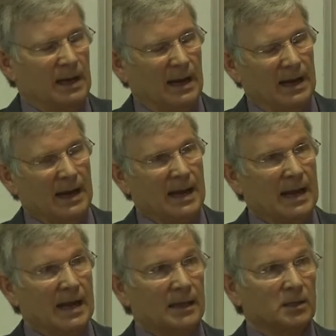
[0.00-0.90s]

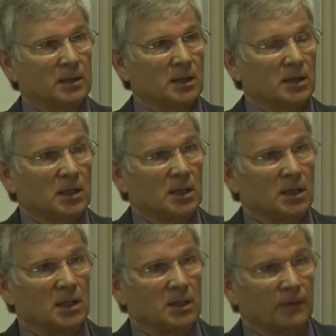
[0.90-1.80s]
And
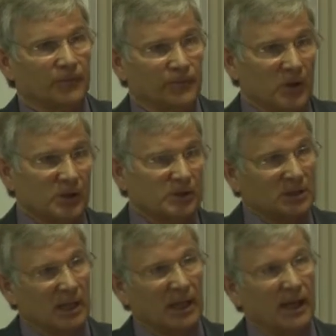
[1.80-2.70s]
the first
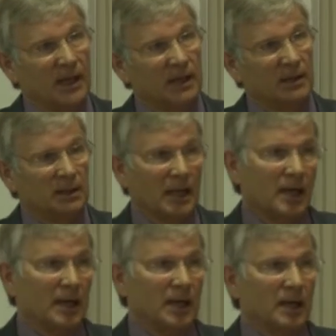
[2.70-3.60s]
thing
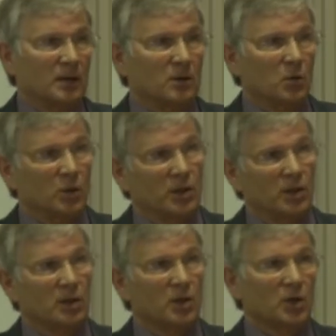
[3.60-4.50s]
that
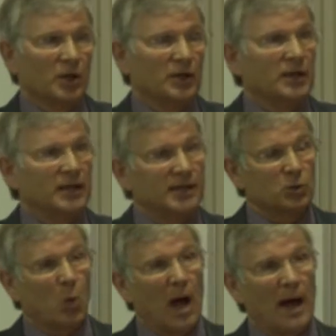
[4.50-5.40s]
we're going to need is
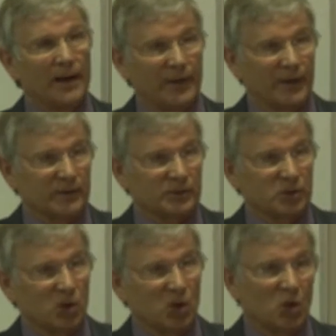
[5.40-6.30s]
water.
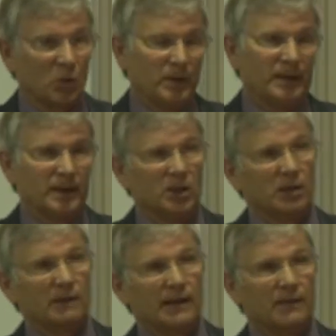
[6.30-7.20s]
So we begin
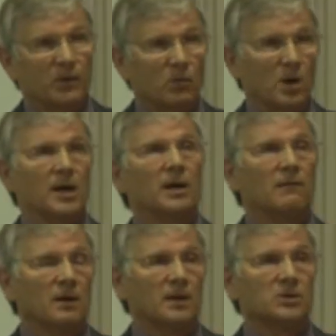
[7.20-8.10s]
looking around for water.
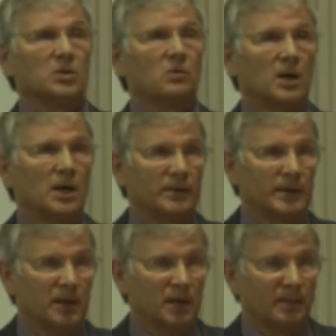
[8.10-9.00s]
Well, there's no water
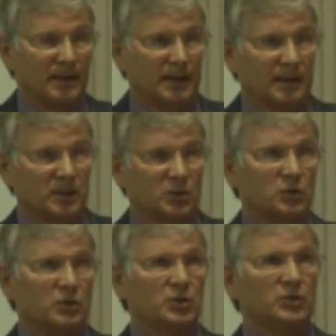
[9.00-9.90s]
in the airplane, there's no
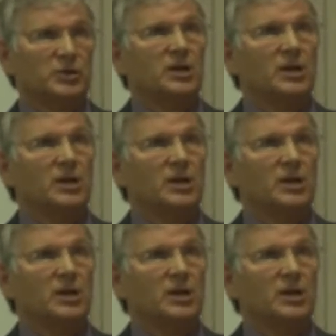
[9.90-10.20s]
juice in the